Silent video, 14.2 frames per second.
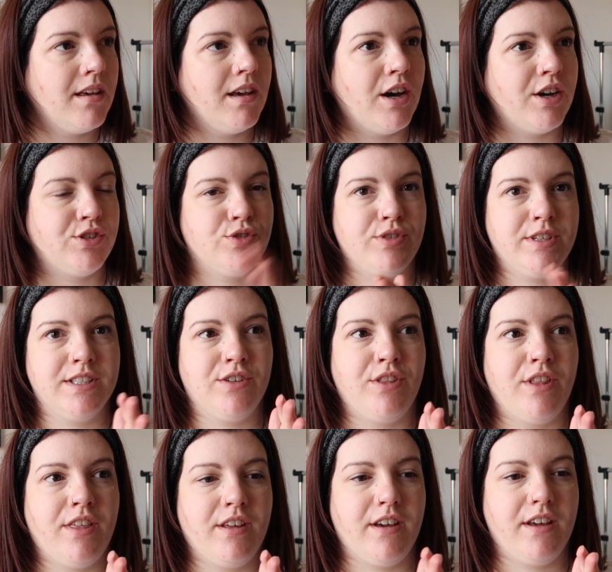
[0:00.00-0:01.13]
I joined it on
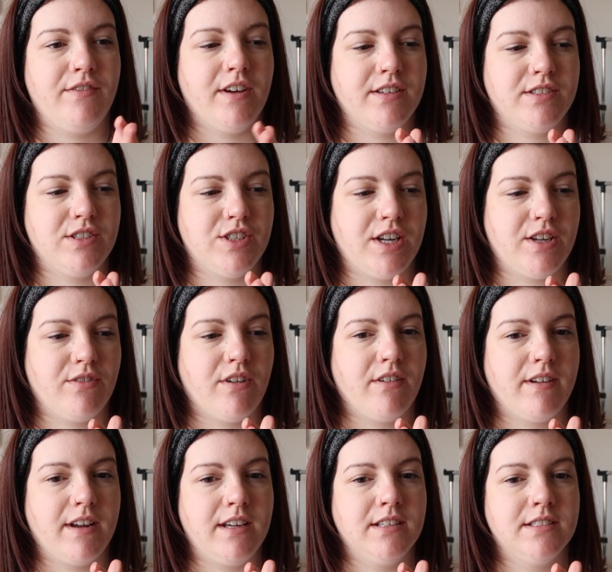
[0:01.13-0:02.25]
the 31st of
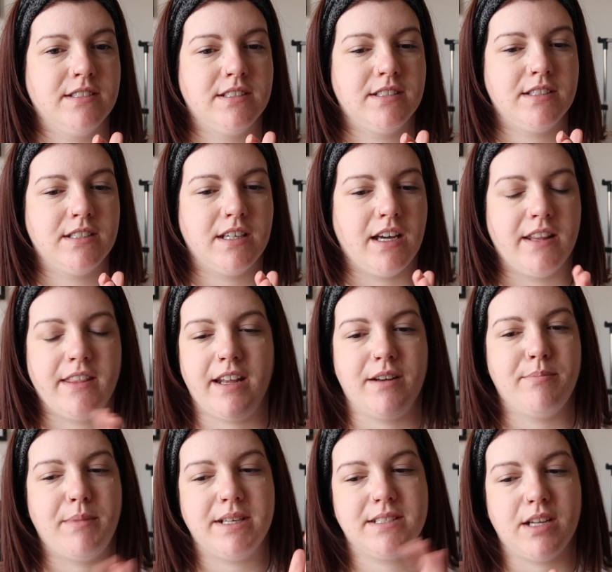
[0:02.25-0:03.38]
January and then
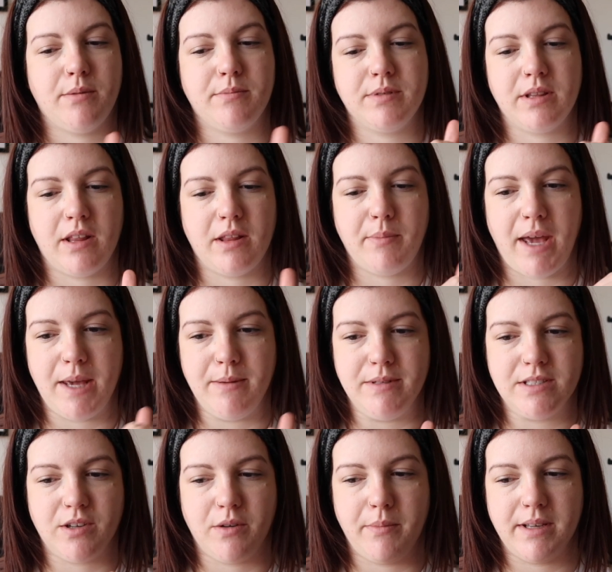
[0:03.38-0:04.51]
messed up, like the
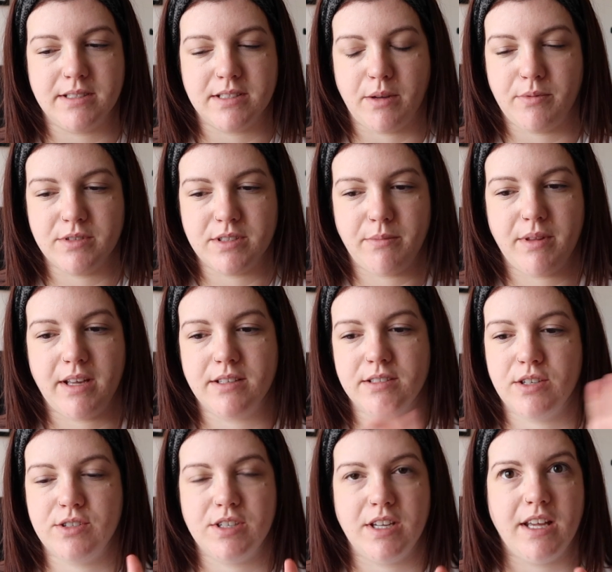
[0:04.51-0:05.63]
payments got messed up or something,
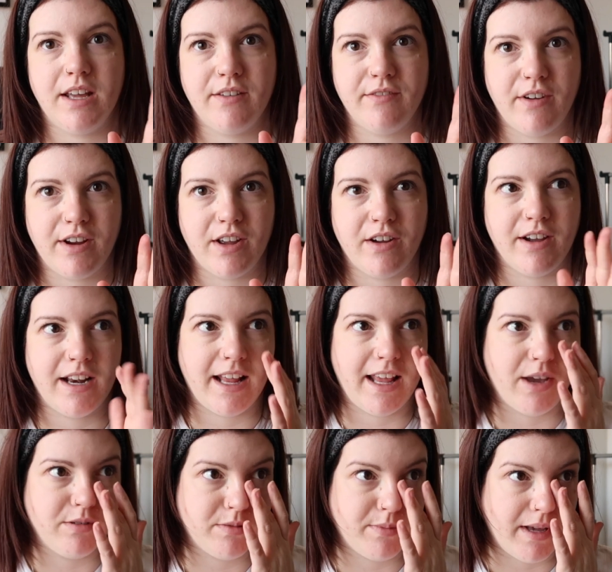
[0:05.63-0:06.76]
so she very kindly
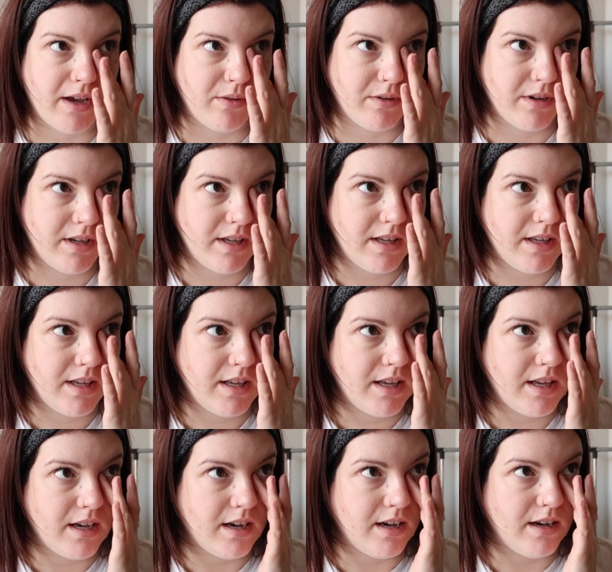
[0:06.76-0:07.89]
helped me out
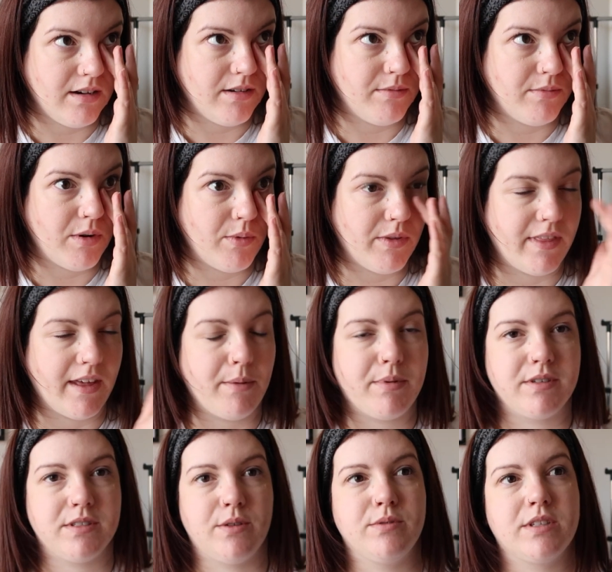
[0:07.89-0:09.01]
with that
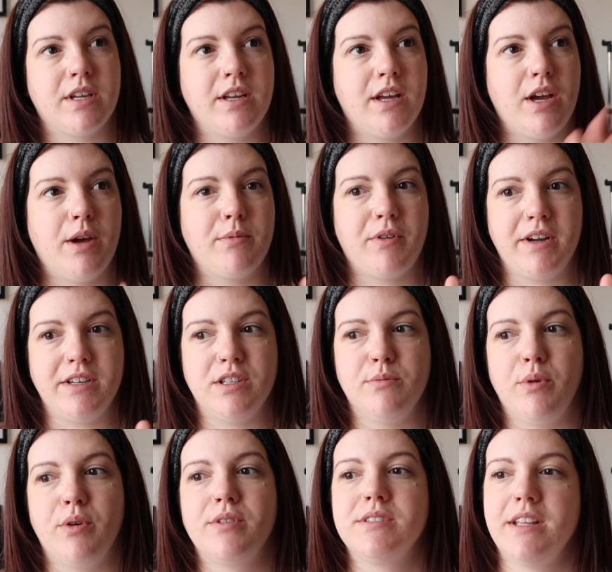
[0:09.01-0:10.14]
because I was going to upgrade to the
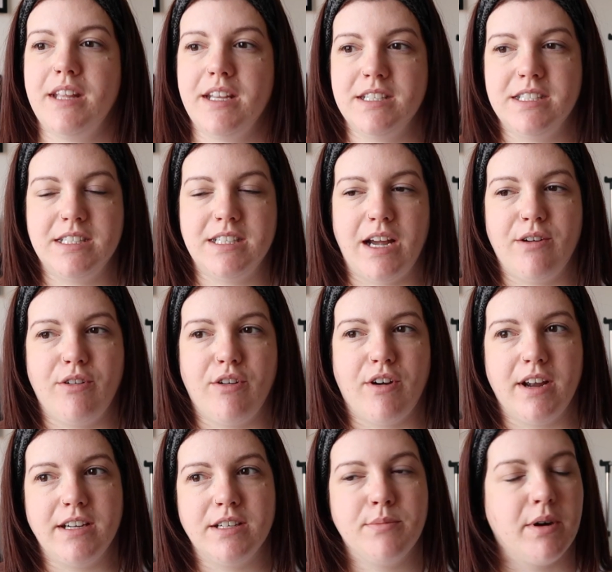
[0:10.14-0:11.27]
box and then
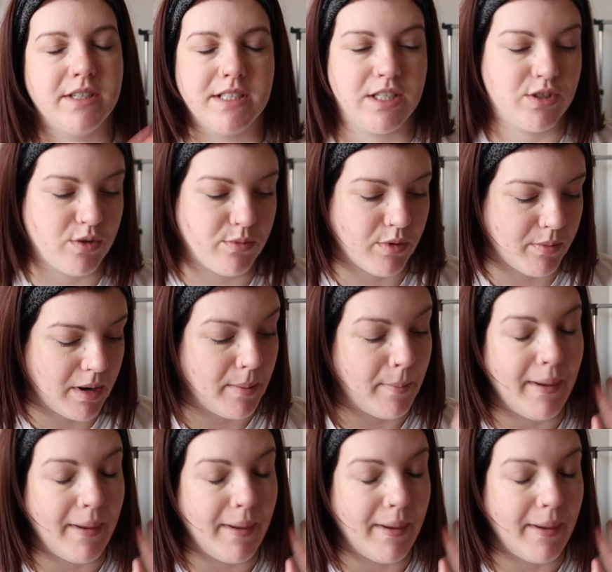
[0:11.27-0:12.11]
downgrade, but I didn't do it properly.